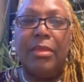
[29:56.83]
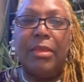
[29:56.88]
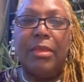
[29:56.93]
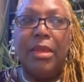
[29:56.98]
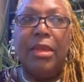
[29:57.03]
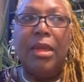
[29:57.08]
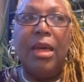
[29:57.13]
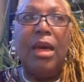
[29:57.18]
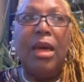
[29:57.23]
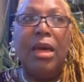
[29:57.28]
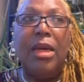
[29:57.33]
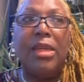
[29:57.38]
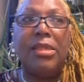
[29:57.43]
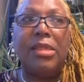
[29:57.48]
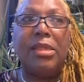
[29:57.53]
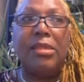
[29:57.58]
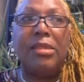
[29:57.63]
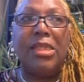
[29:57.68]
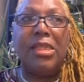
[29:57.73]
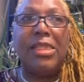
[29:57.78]
yeah it's
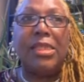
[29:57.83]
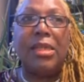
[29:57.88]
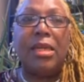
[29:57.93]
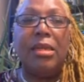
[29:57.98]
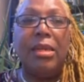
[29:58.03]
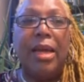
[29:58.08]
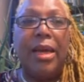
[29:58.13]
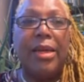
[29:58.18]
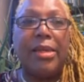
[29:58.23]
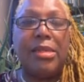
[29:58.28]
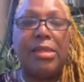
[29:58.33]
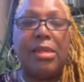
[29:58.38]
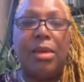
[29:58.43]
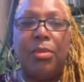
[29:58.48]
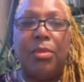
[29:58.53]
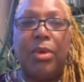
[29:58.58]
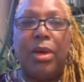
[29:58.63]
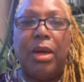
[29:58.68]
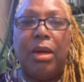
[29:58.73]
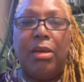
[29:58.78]
a disconnect
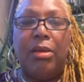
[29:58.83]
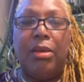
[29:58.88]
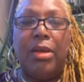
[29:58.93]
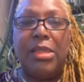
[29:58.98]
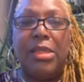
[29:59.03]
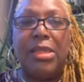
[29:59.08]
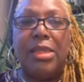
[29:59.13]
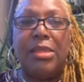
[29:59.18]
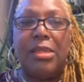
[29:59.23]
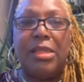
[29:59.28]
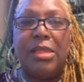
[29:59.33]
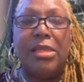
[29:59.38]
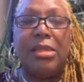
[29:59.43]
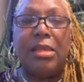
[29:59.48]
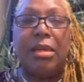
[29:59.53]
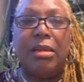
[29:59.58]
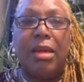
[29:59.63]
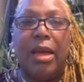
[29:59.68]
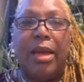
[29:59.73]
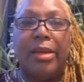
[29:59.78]
somewhere it's a mm-hmm.
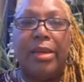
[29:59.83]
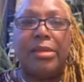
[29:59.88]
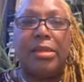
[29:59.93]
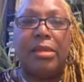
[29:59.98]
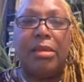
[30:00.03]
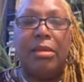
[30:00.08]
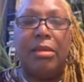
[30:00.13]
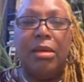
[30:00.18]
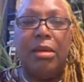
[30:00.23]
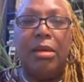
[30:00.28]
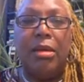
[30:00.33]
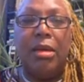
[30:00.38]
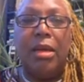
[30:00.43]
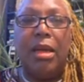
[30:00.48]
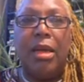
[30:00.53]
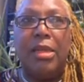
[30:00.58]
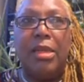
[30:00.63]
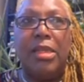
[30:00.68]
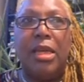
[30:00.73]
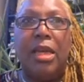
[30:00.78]
disconnect mm
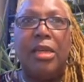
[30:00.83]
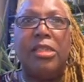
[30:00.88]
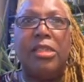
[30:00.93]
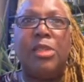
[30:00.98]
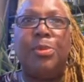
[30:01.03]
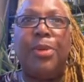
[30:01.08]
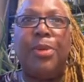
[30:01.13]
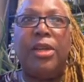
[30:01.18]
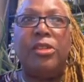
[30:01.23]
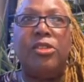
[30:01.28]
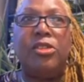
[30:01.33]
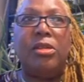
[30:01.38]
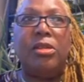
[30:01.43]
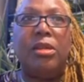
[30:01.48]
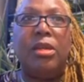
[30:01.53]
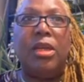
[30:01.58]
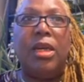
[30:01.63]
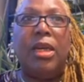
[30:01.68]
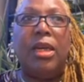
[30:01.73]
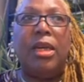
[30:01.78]
yeah. it,
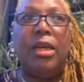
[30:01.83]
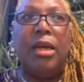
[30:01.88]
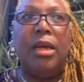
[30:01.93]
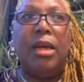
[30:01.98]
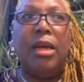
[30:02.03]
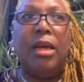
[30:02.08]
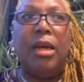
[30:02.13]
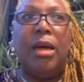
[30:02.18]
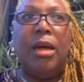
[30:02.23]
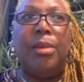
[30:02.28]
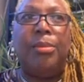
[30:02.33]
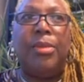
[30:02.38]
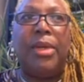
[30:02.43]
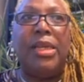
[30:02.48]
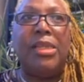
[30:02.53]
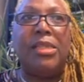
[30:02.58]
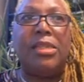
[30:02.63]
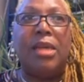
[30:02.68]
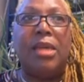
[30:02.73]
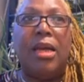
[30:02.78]
especially um he
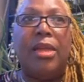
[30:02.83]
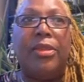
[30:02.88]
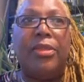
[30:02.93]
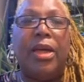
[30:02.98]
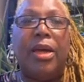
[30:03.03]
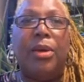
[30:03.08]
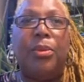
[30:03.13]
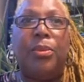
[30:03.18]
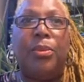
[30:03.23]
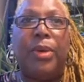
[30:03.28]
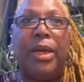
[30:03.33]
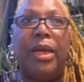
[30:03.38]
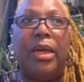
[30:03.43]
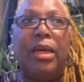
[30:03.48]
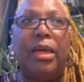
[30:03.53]
said that we